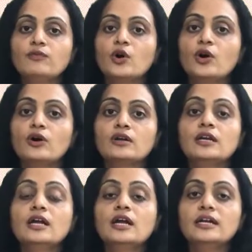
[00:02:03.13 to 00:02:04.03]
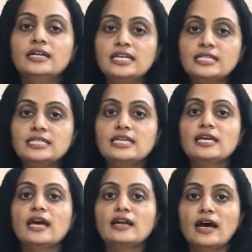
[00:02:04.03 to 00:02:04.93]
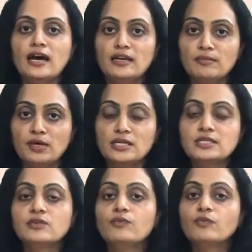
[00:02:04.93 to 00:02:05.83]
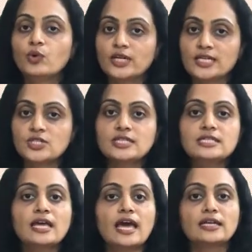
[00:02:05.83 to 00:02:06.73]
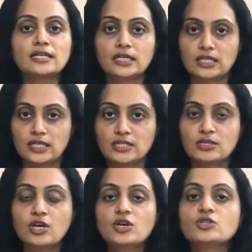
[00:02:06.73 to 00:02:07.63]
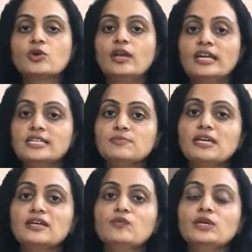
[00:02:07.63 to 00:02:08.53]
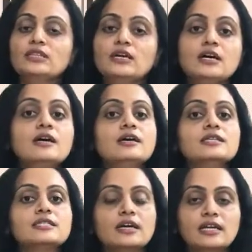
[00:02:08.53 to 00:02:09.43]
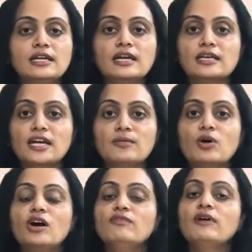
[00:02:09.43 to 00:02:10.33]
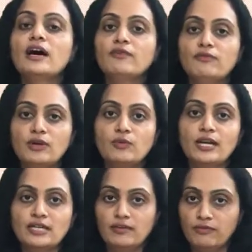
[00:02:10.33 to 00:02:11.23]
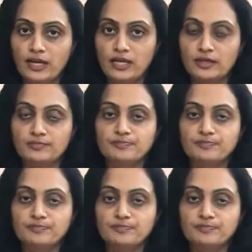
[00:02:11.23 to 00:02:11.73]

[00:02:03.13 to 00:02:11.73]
for DC and RMS voltages and currents. So let us begin with the circuit diagram of half-wave rectifier.